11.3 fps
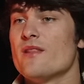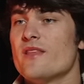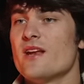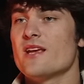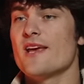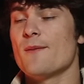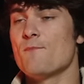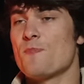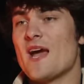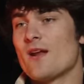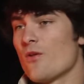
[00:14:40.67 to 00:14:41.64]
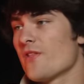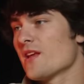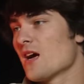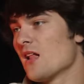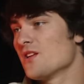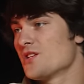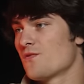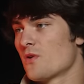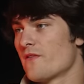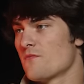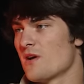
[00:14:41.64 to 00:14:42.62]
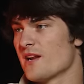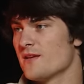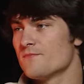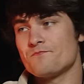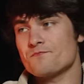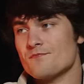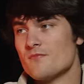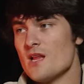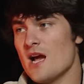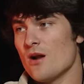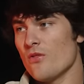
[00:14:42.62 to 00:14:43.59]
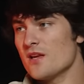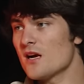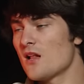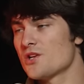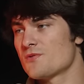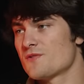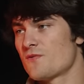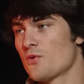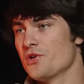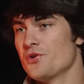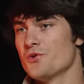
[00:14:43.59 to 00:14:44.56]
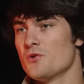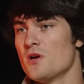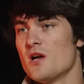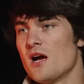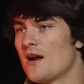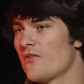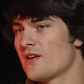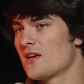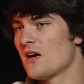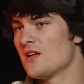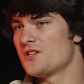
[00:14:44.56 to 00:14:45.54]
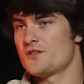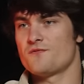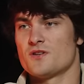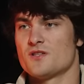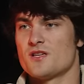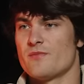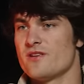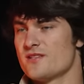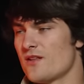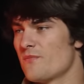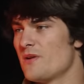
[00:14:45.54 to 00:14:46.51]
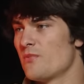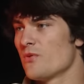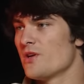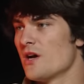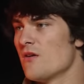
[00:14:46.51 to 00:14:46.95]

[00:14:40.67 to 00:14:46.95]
But then again, I don't think college is for everybody. I don't think college was for you. I don't think college is for some of these other people, you